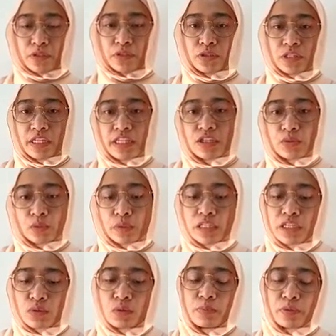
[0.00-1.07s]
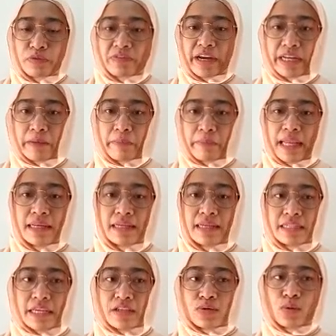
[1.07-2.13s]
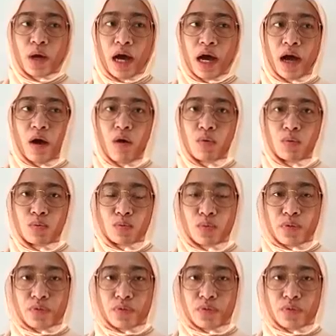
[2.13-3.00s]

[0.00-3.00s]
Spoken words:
This will provide a balance as to how